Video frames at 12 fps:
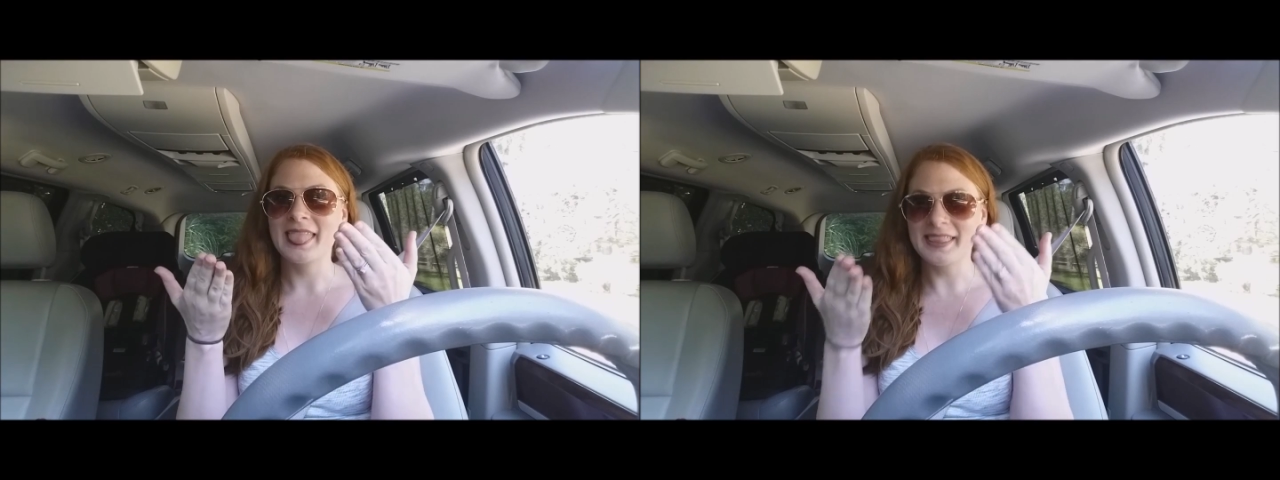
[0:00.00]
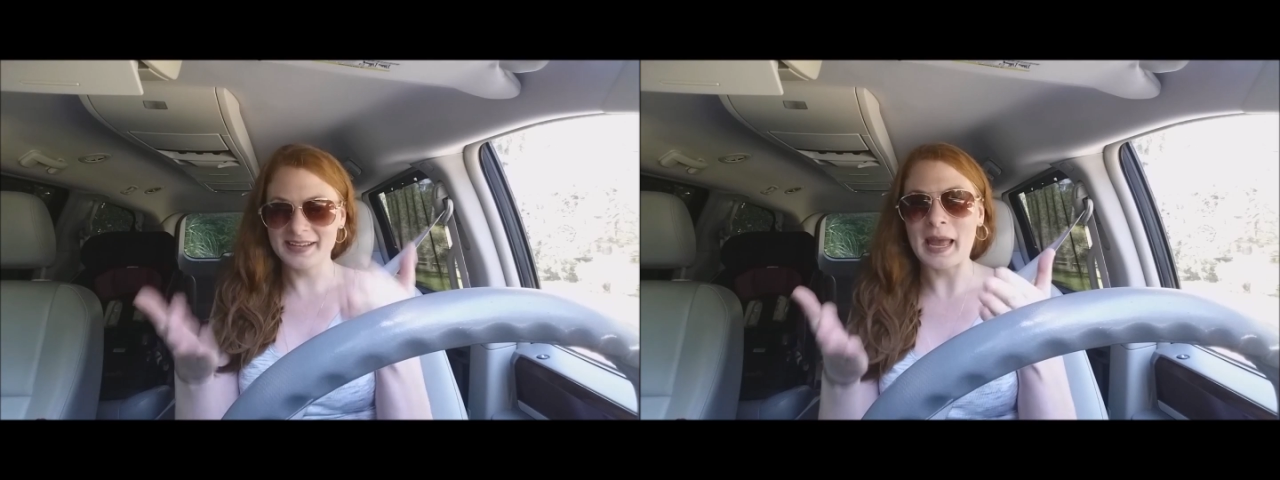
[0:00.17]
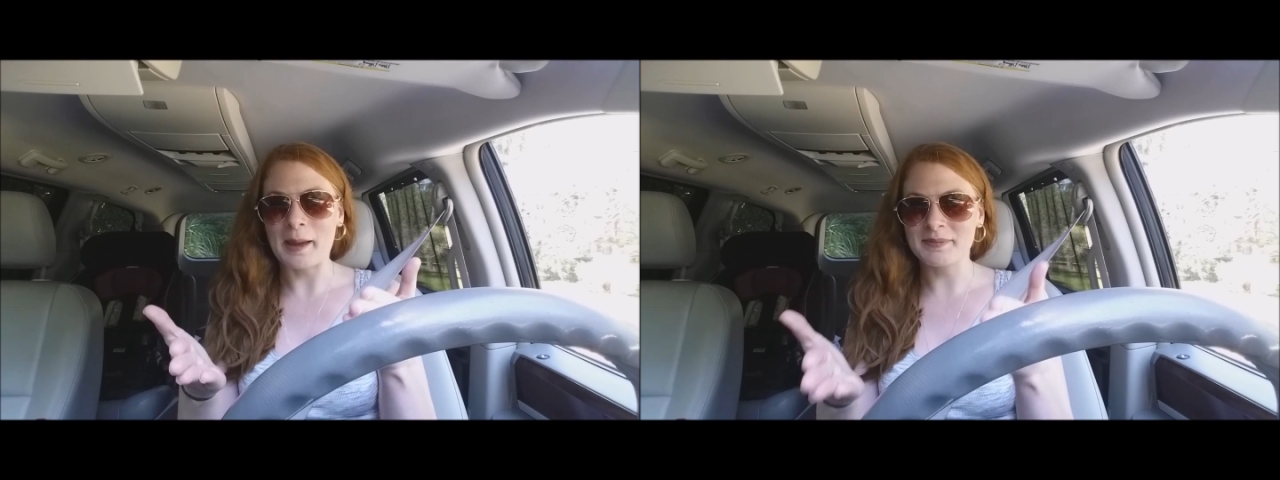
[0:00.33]

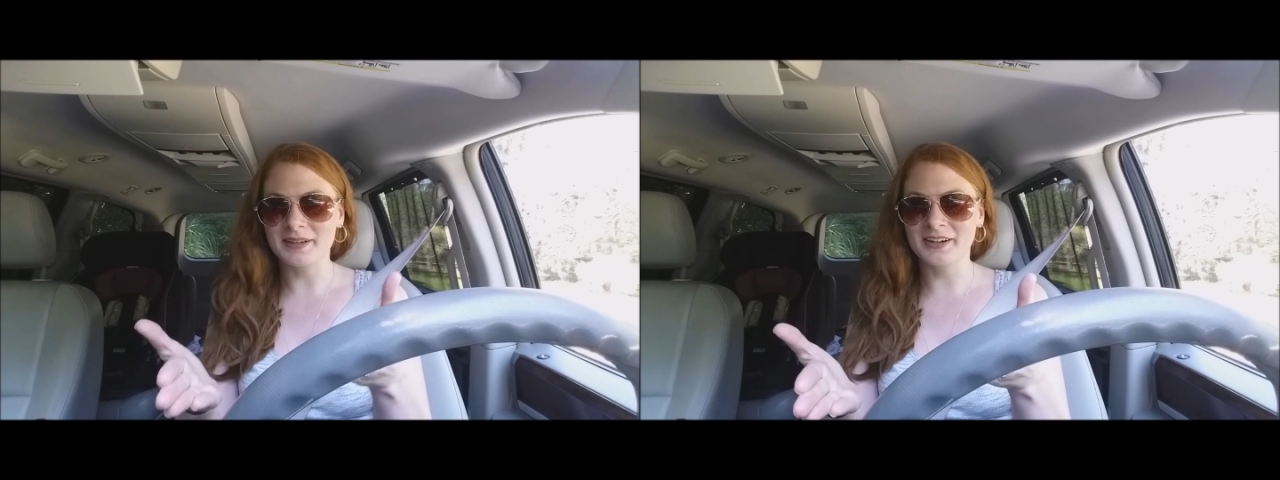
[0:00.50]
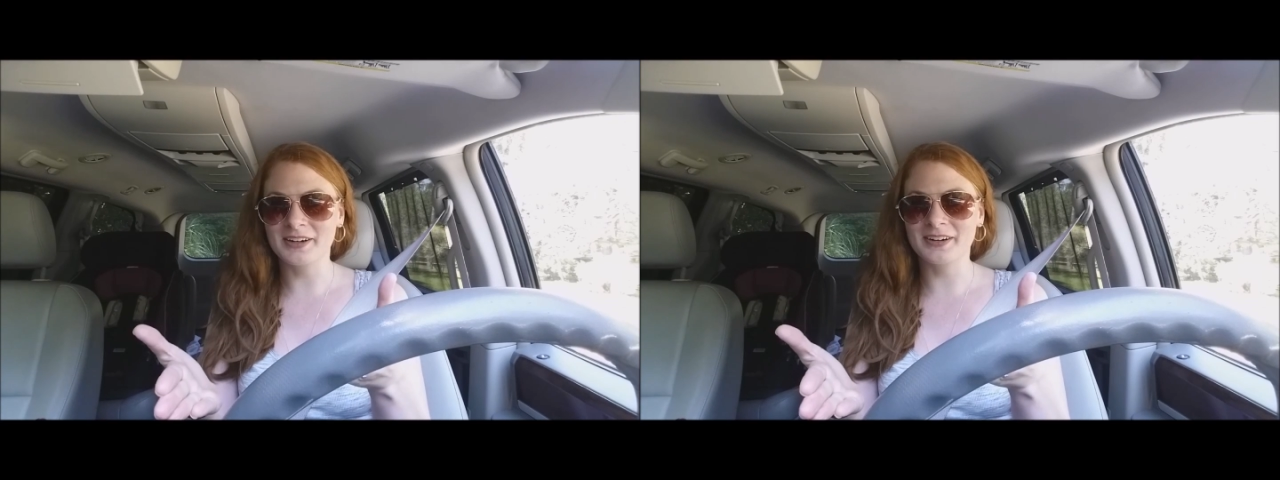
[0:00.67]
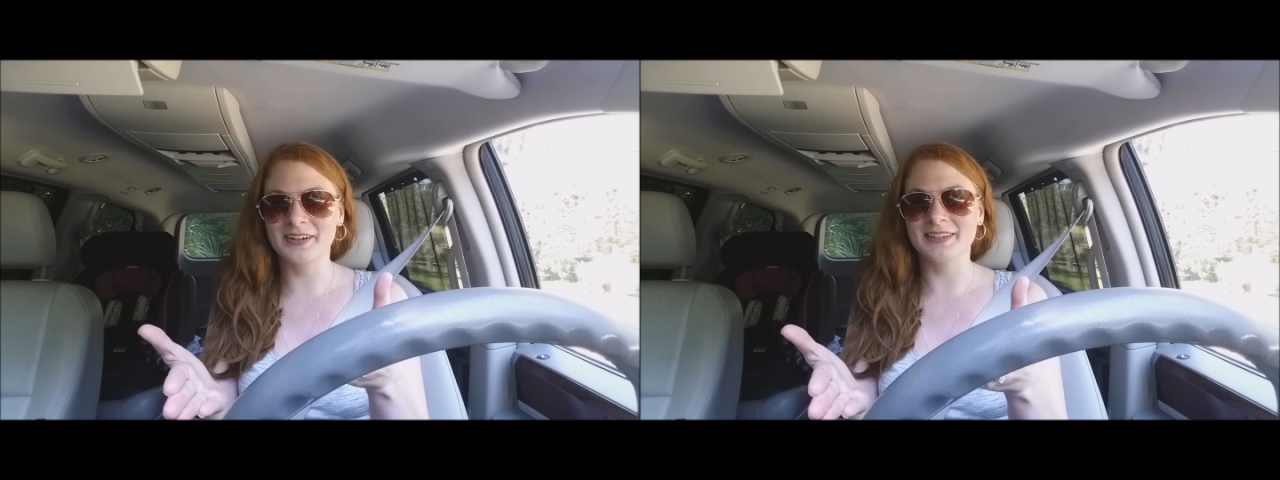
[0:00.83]
the Captain
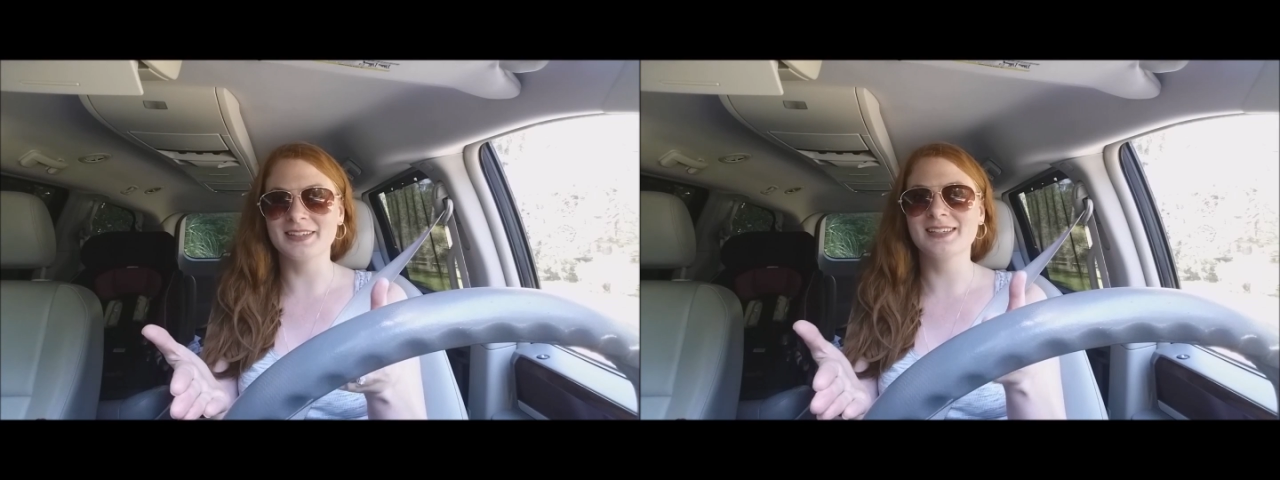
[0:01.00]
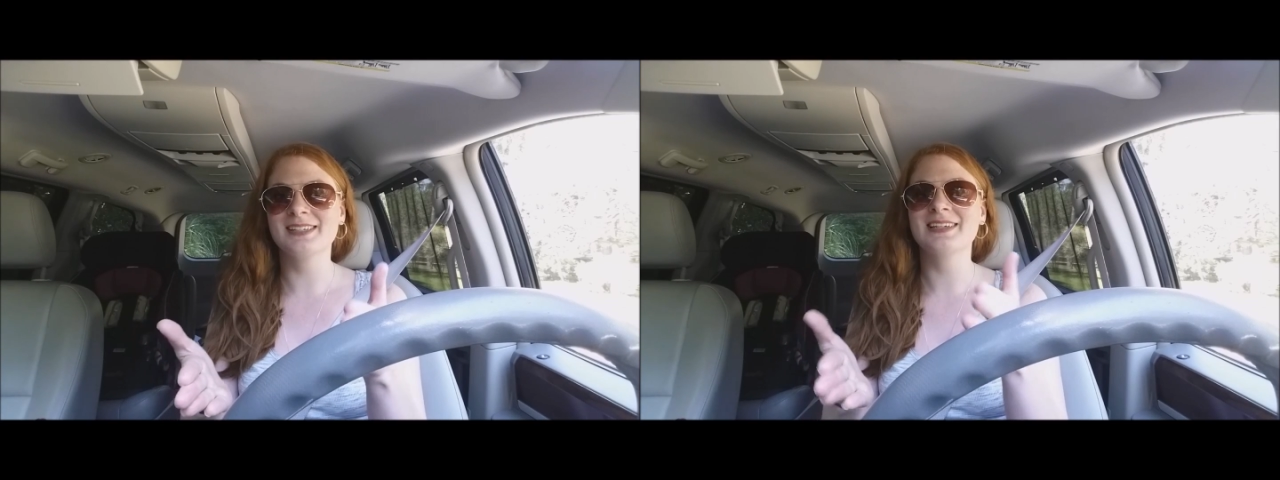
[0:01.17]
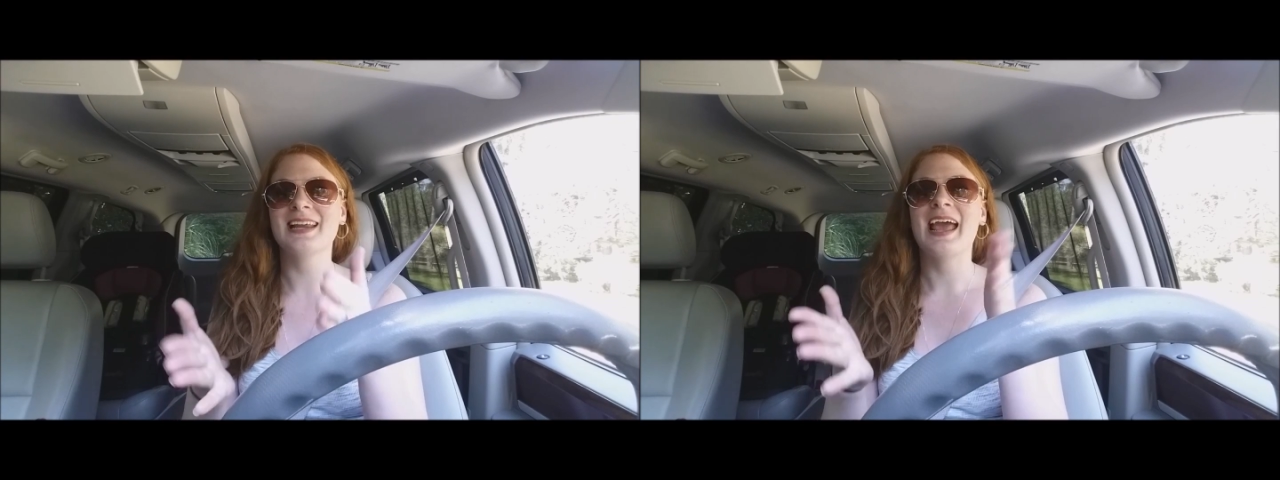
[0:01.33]

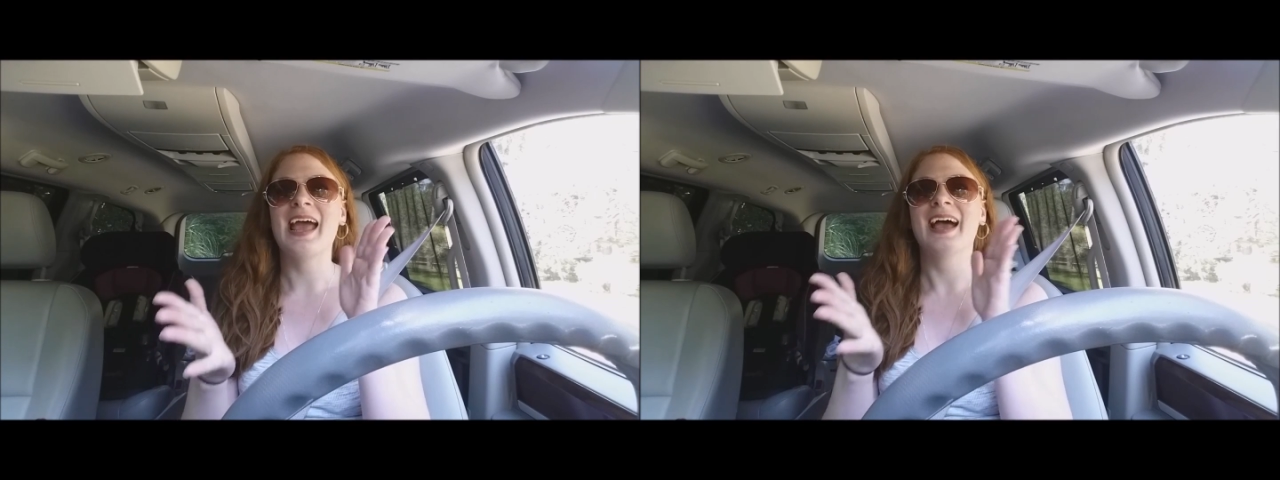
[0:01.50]
Crunch.